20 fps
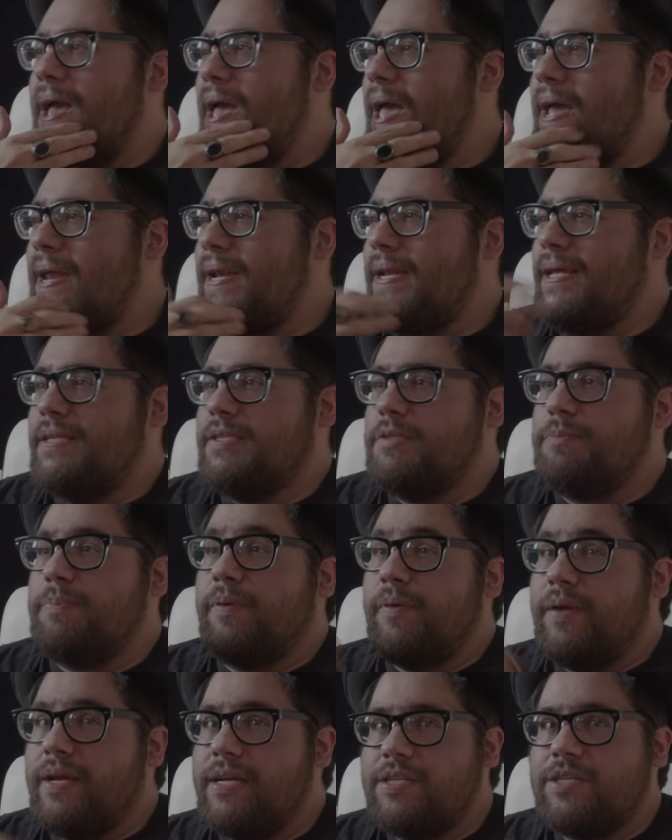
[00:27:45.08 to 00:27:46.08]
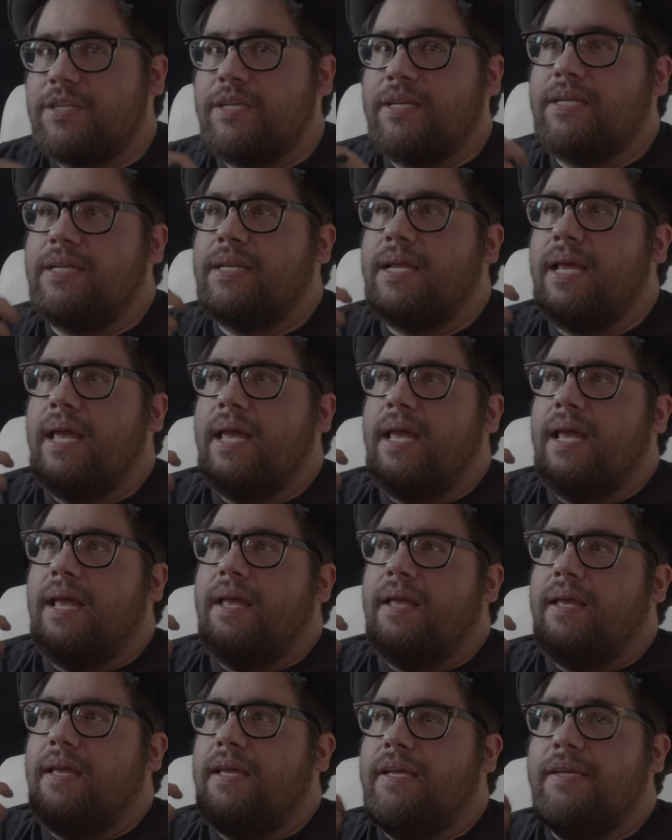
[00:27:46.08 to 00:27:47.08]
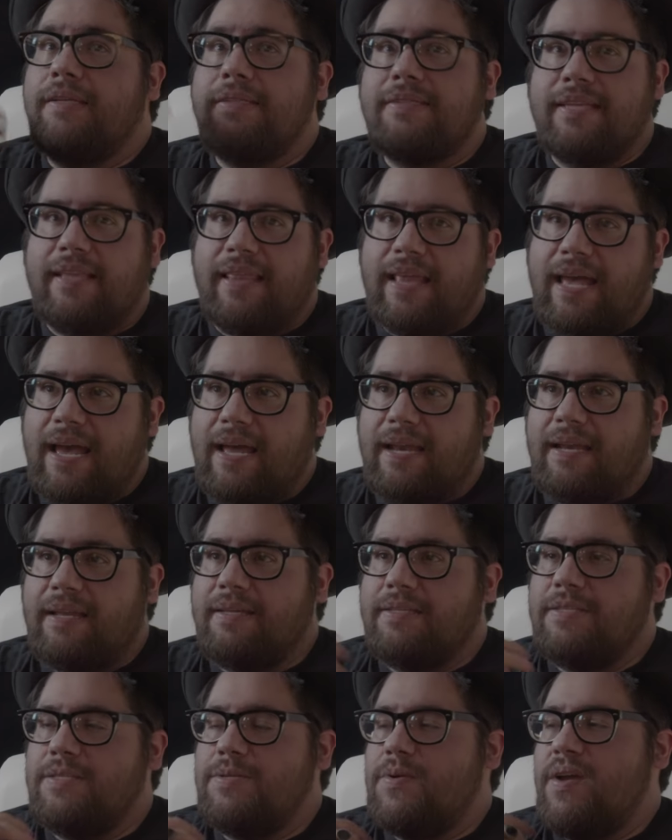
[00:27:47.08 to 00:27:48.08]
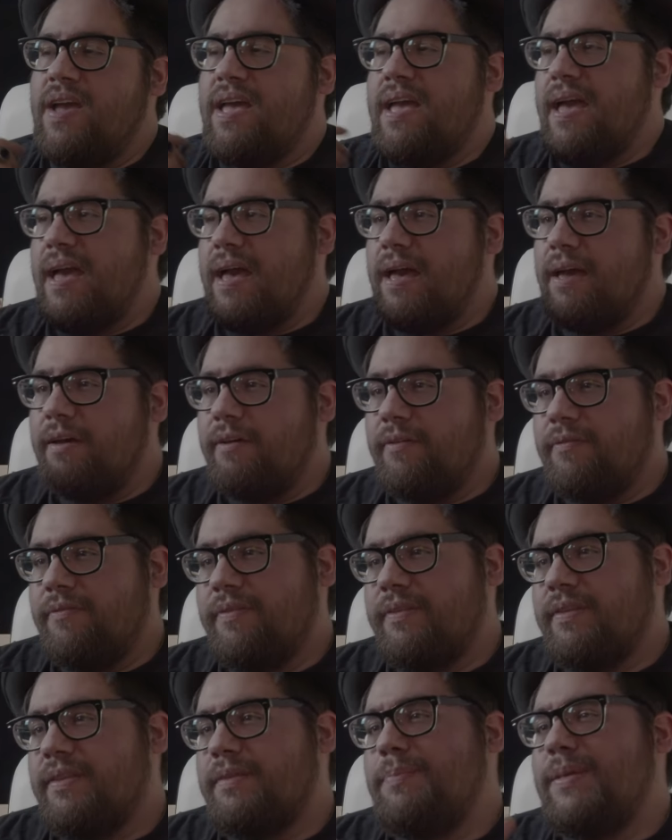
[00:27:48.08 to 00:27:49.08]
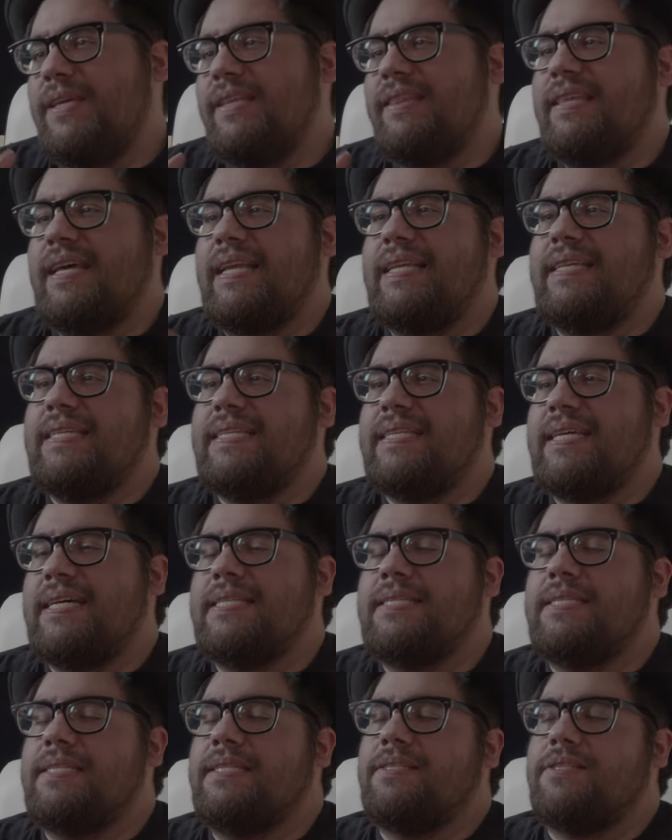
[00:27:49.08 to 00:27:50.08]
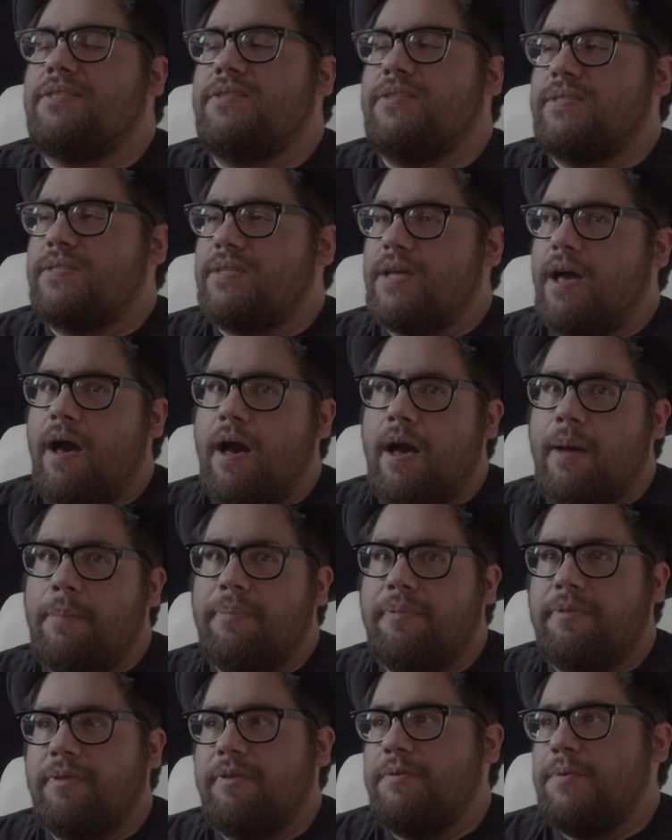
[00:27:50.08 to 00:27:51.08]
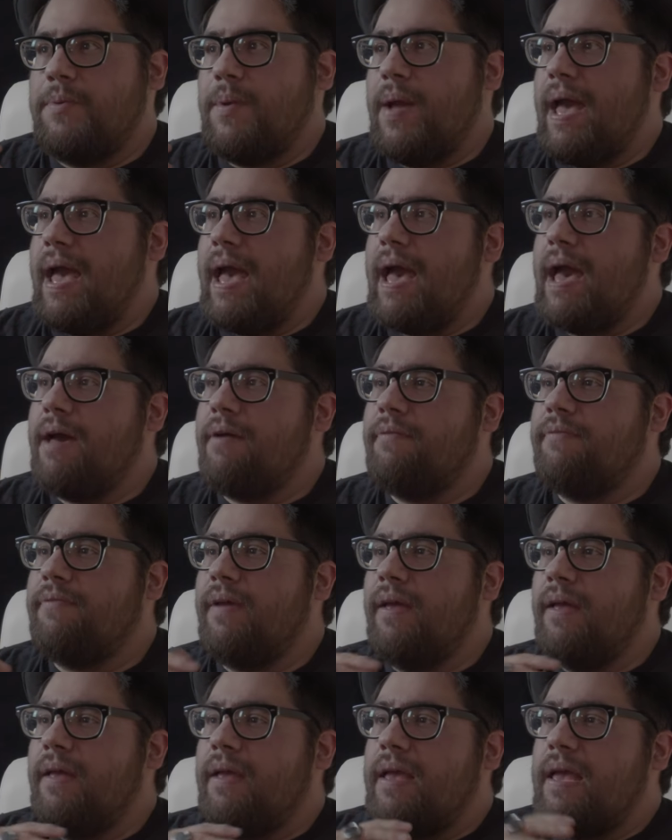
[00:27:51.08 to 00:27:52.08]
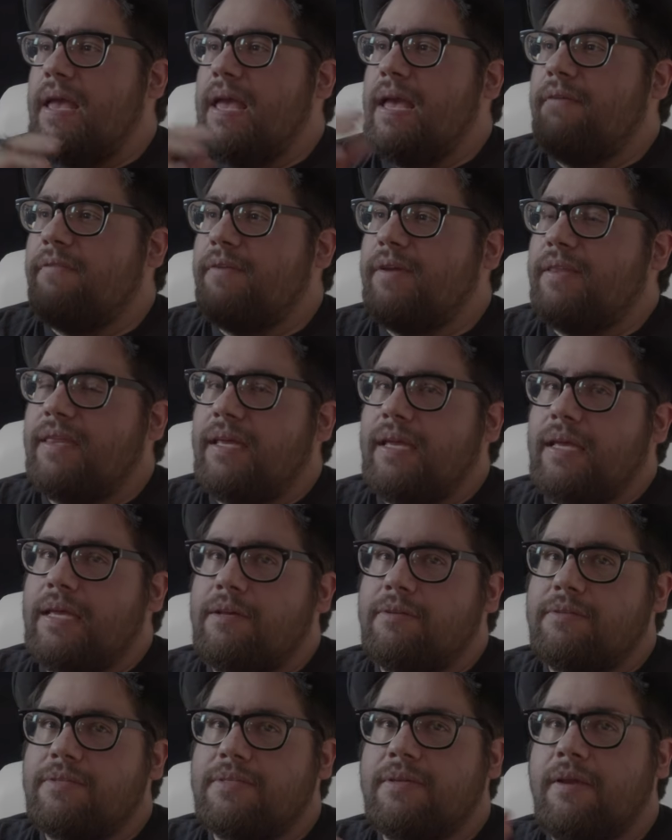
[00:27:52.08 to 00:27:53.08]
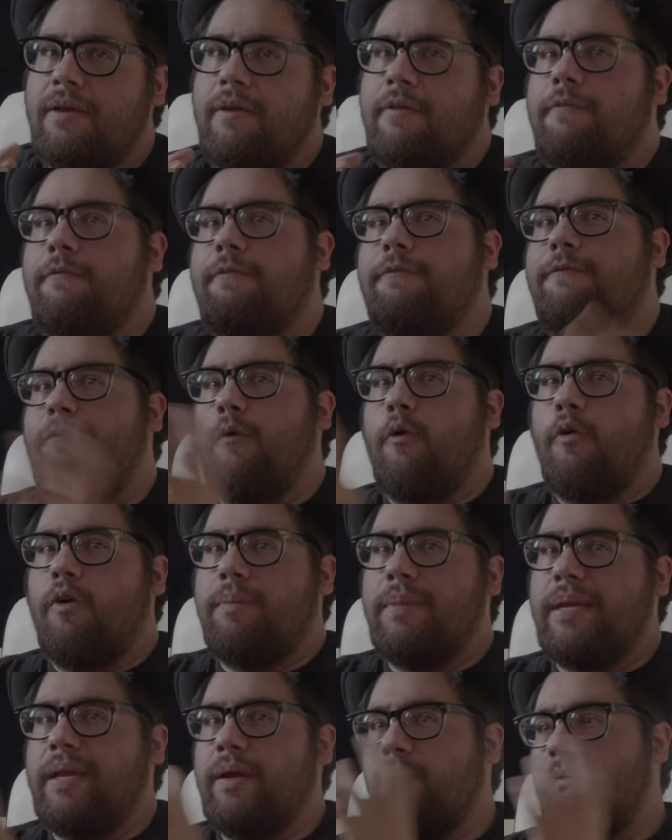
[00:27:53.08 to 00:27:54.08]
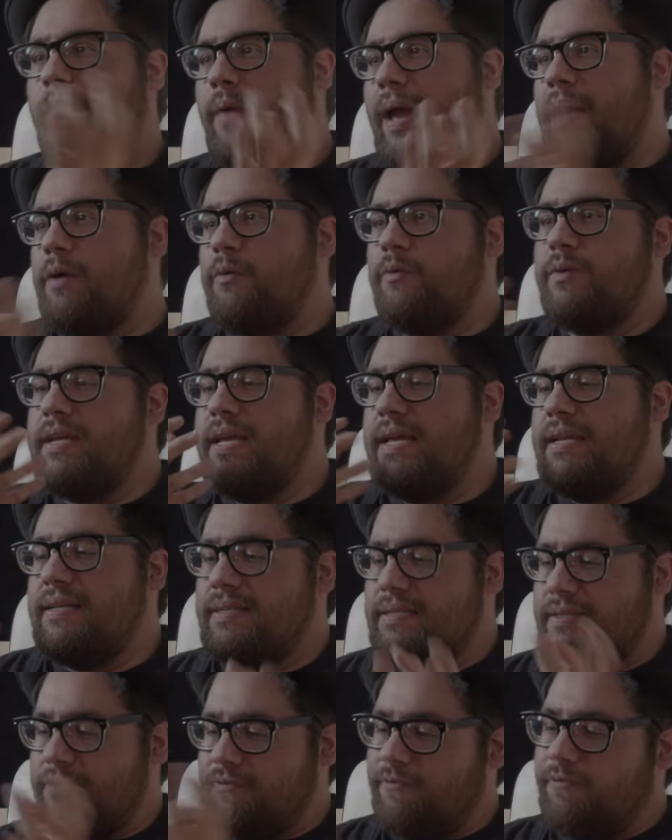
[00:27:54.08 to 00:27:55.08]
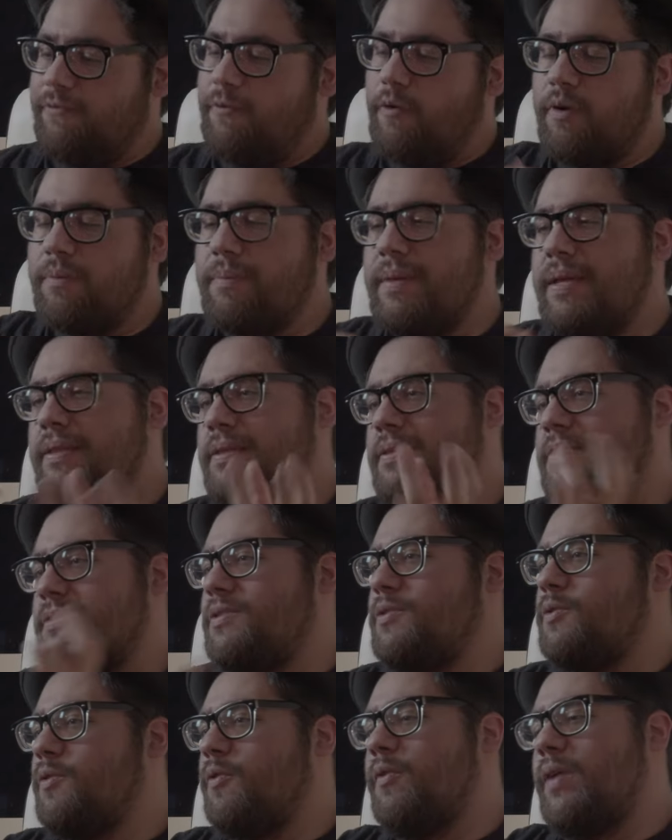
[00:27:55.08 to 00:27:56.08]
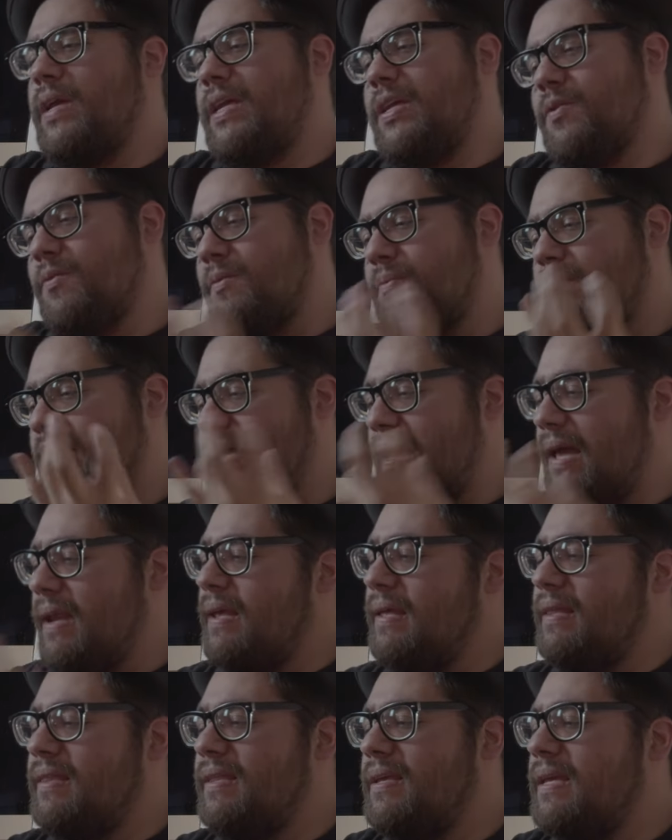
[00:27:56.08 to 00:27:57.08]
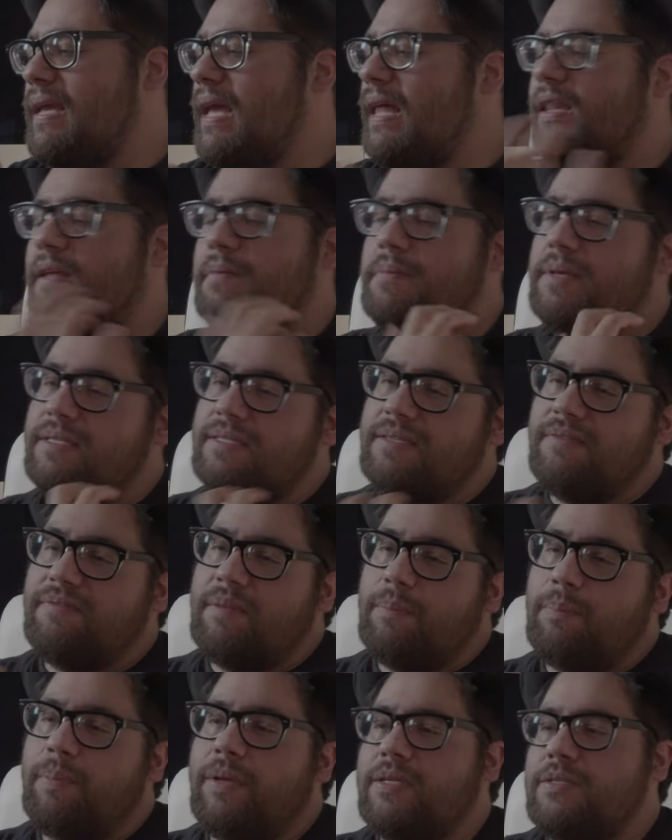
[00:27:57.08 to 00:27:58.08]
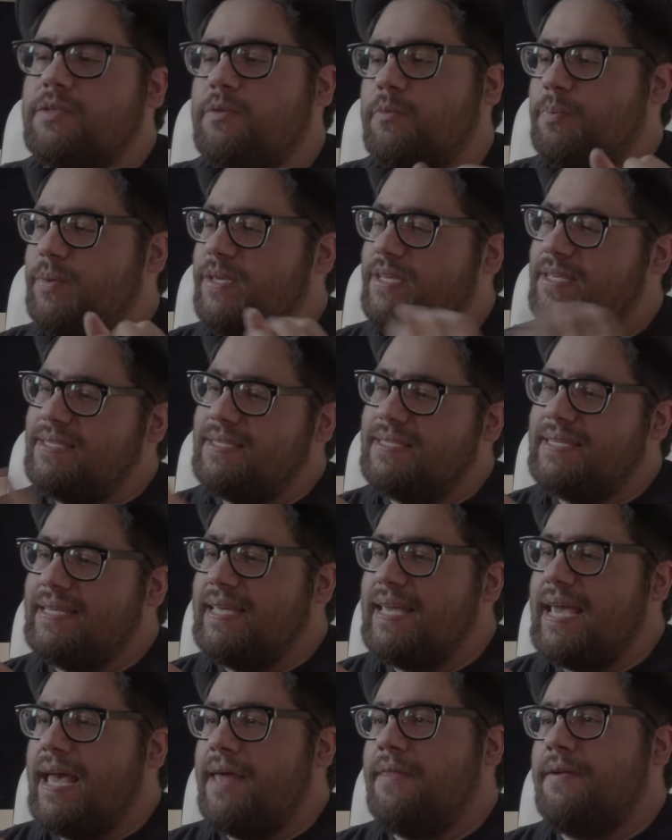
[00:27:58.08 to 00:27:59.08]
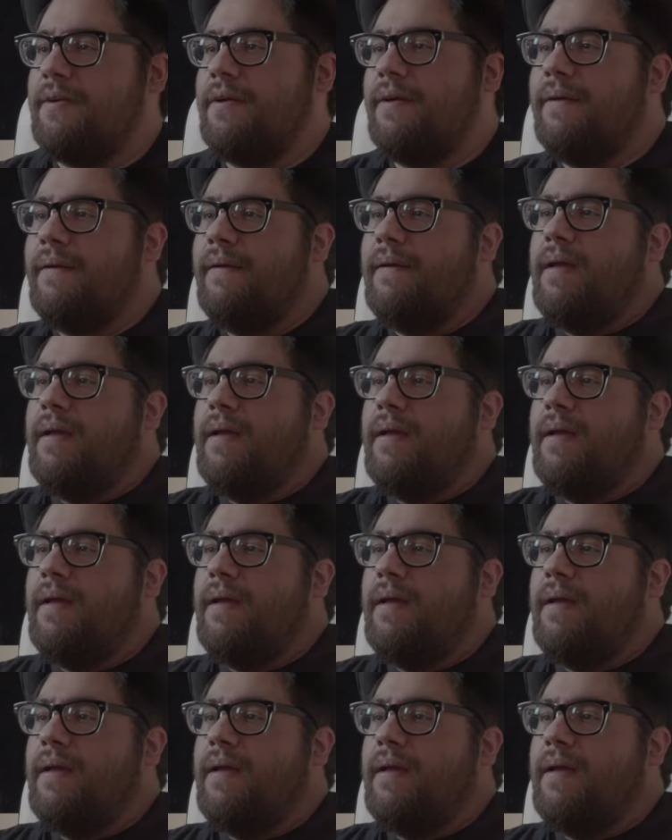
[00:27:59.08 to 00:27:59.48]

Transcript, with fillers: and inspiration into that. You have the beat that doesn't stop. You have everything else forming around it, forming the story. You're getting the elements of the puzzle pieced together.